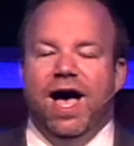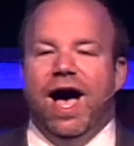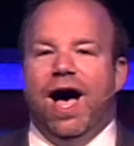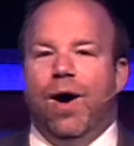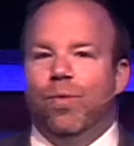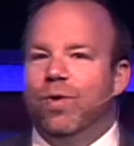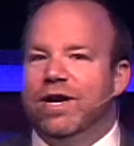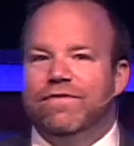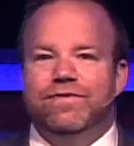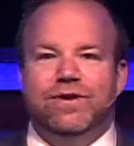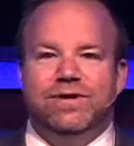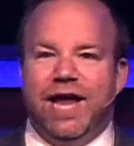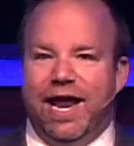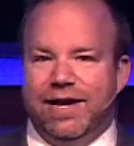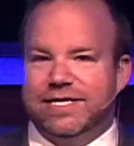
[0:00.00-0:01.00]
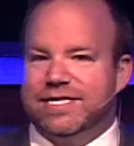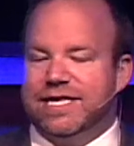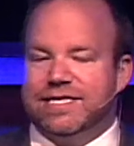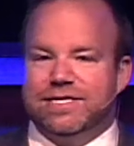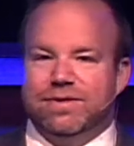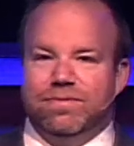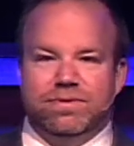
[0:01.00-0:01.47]
What have you done? Is
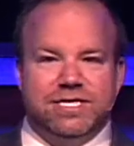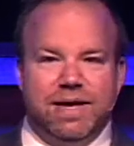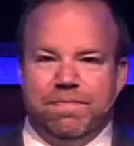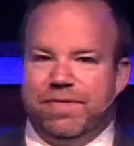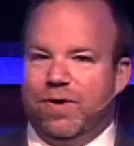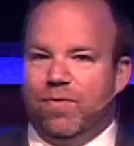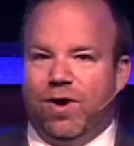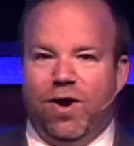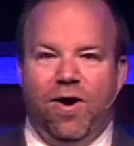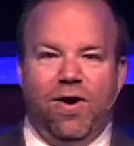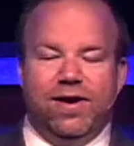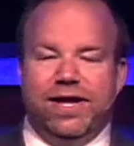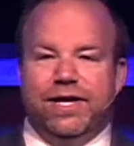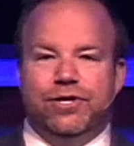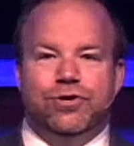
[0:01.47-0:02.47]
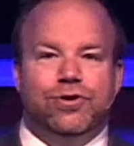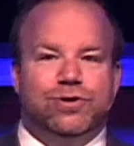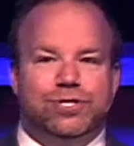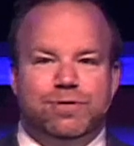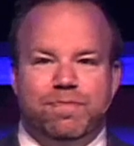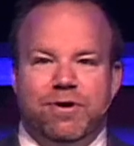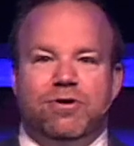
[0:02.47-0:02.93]
this something regarding your
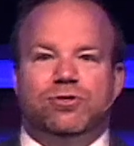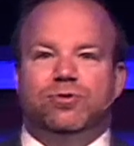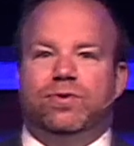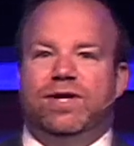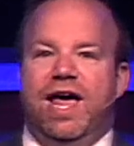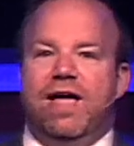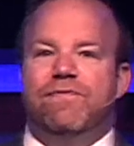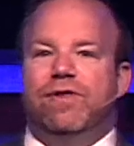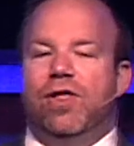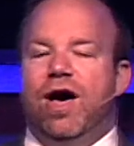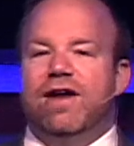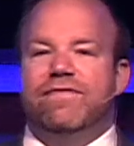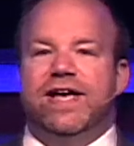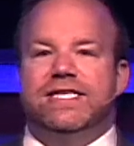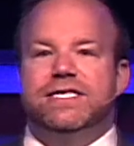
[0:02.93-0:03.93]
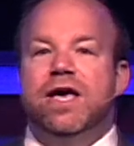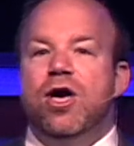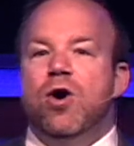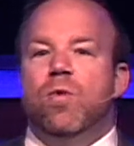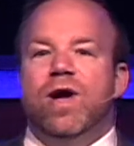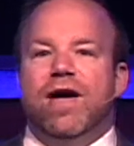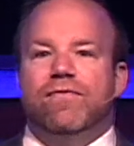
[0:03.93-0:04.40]
spiritual life? A lot of us,
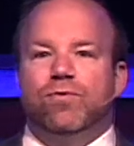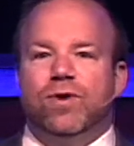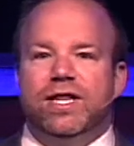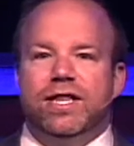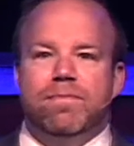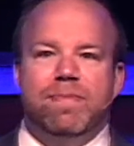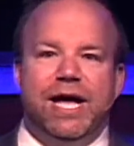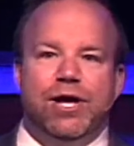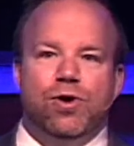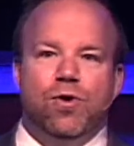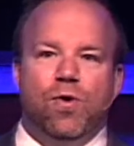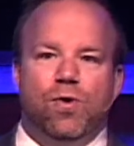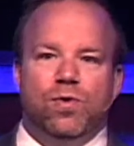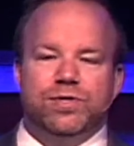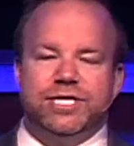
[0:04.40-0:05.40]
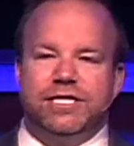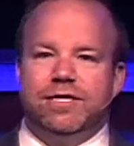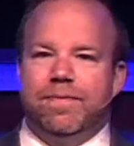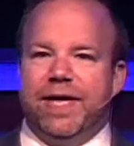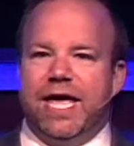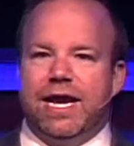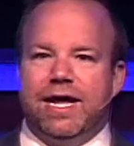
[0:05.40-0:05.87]
we have really big goals at
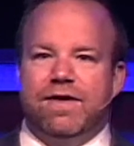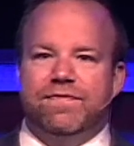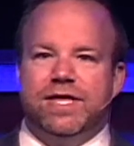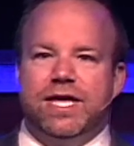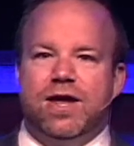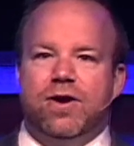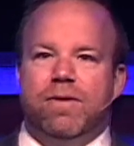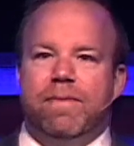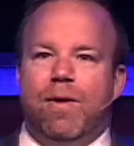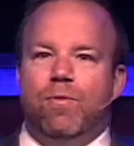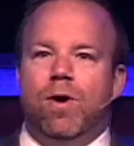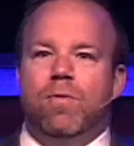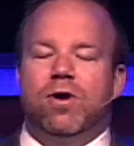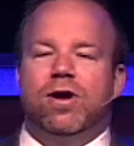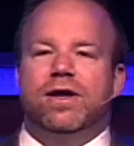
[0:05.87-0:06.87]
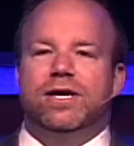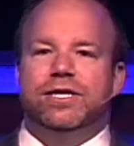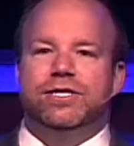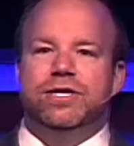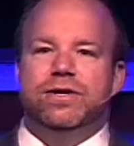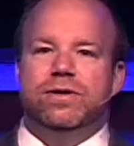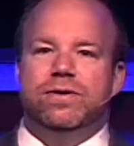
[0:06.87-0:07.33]
the beginning of the year about what we're going to
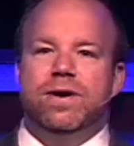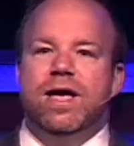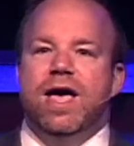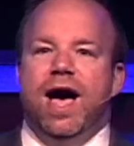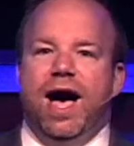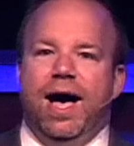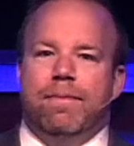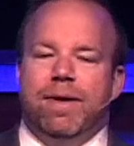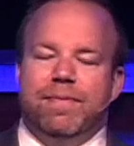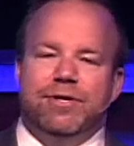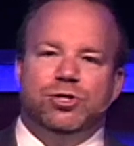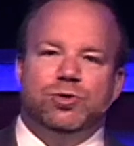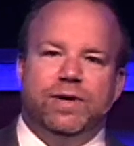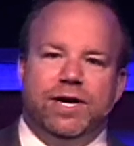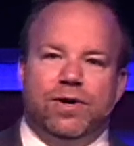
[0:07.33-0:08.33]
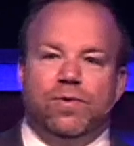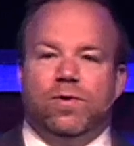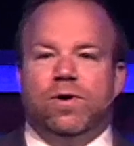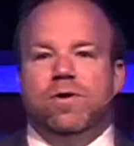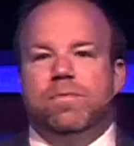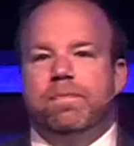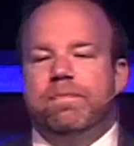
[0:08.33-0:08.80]
do. Maybe join a
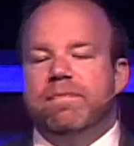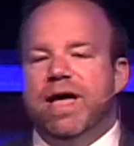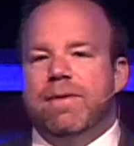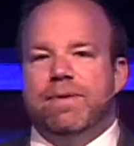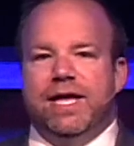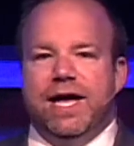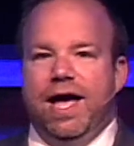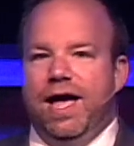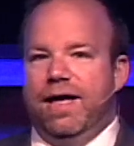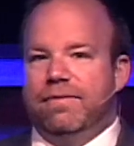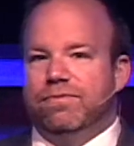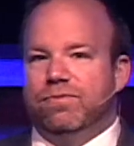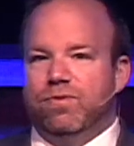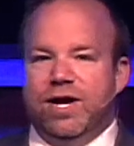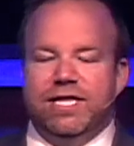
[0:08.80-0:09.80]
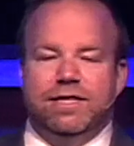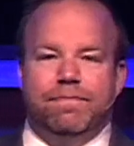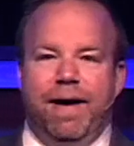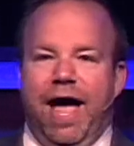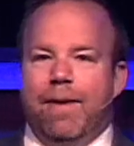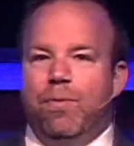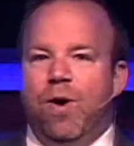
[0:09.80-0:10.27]
group, maybe read the
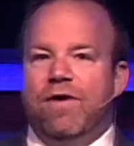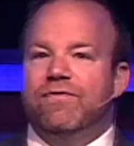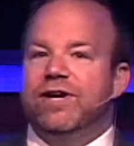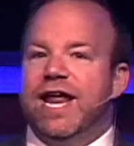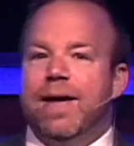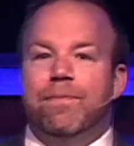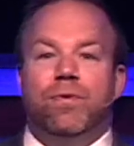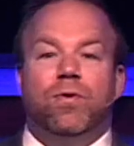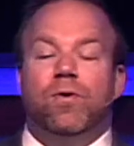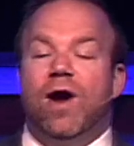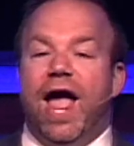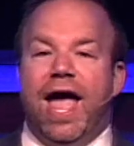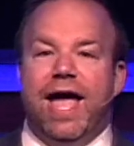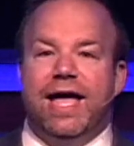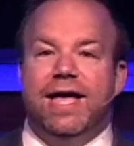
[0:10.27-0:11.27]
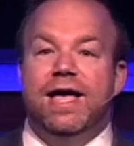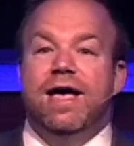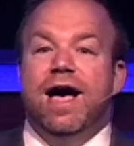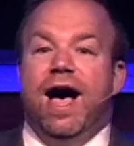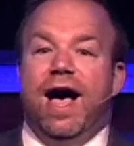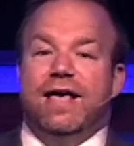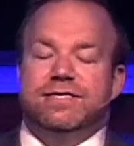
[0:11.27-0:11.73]
Bible every day, pray.
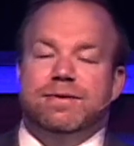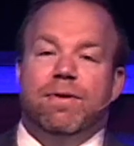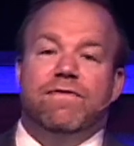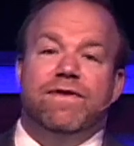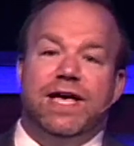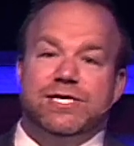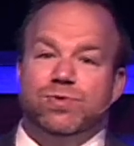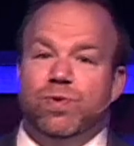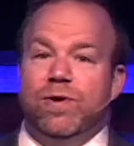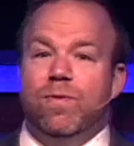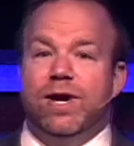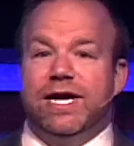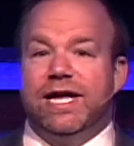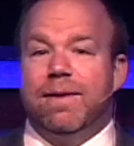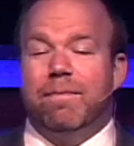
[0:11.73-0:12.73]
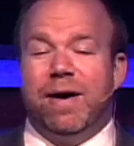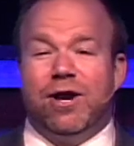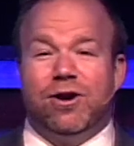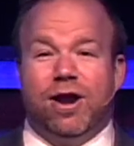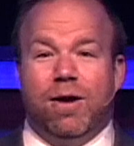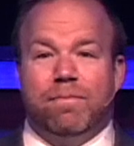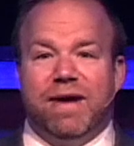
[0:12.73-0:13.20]
Some of us, we want to get better
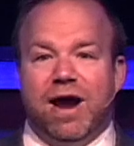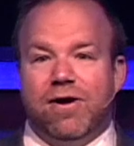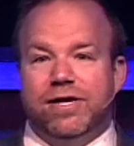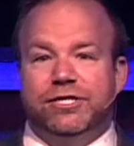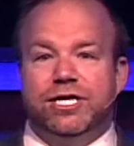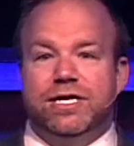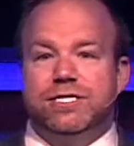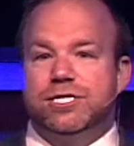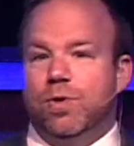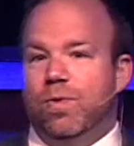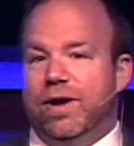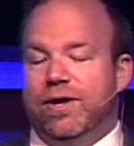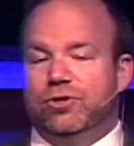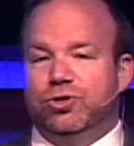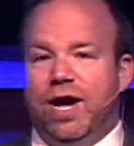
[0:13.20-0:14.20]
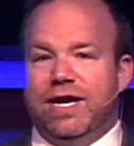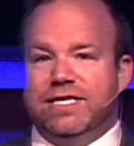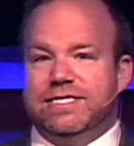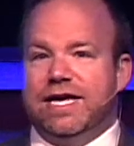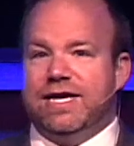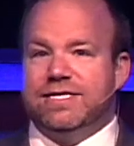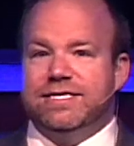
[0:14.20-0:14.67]
in our marriages, so we try to
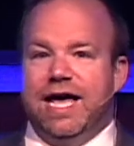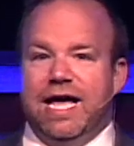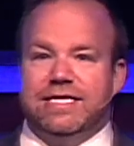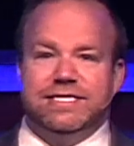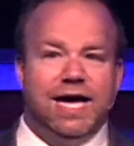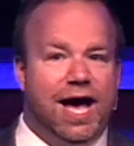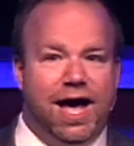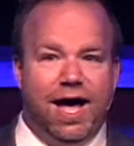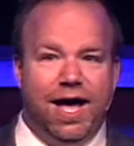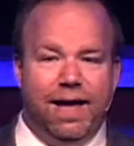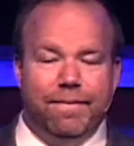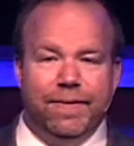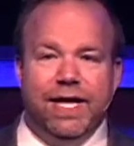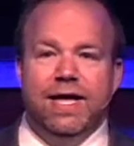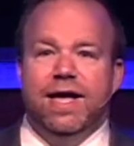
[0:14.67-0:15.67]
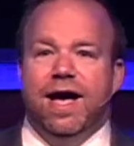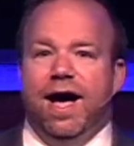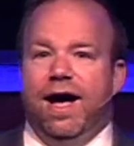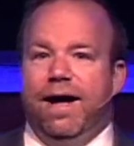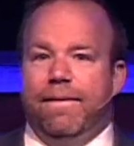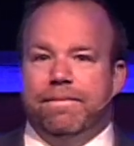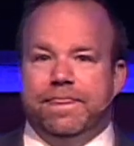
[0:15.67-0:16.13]
set aside time
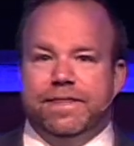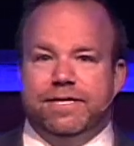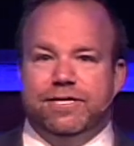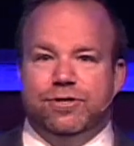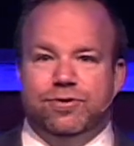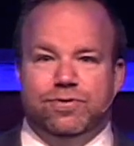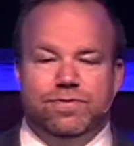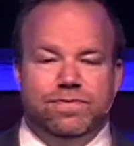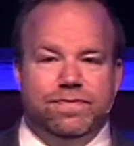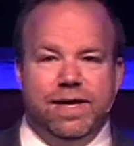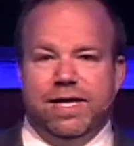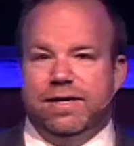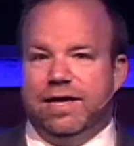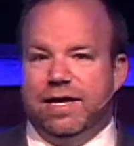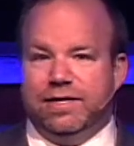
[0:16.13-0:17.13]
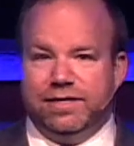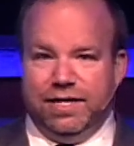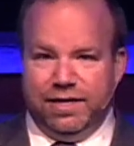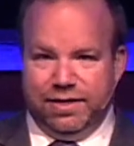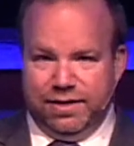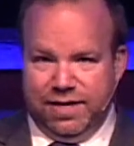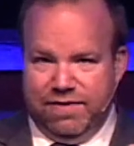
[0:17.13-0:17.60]
to
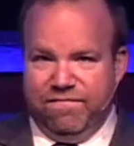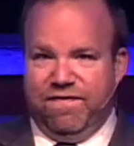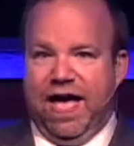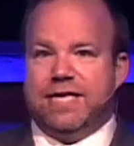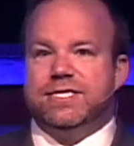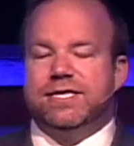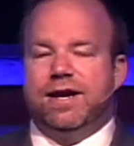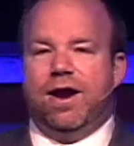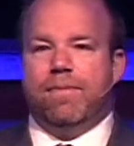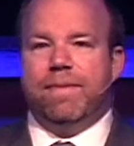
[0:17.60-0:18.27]
invest in our